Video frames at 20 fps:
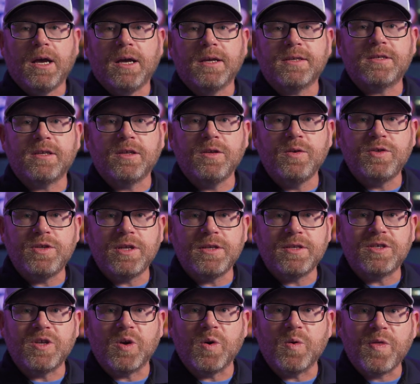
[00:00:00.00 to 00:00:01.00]

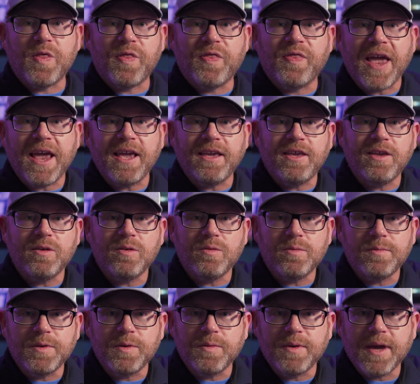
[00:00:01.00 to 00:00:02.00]
solutions. So thank
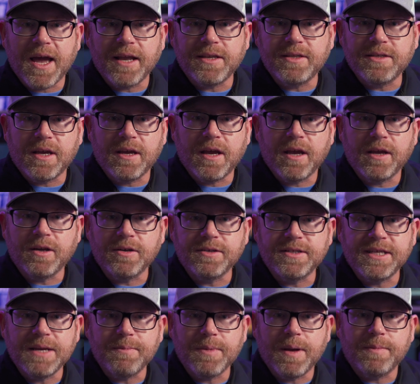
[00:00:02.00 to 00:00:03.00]
you. You got your
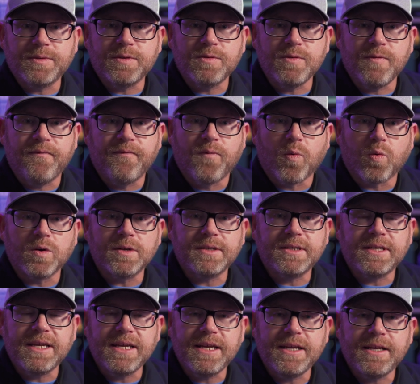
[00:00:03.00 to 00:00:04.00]
team up to
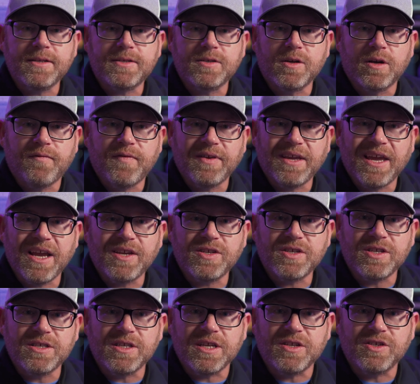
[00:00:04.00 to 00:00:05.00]
14
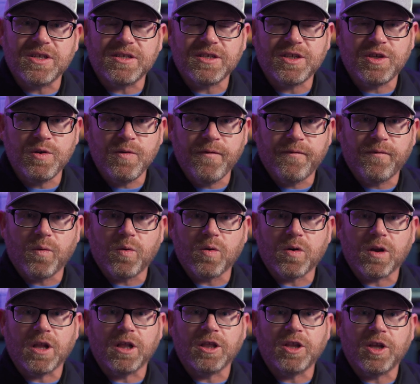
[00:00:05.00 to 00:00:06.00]
certifications in just
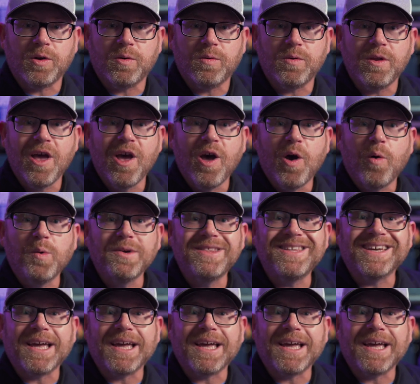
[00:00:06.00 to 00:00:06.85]
Q4 alone, with a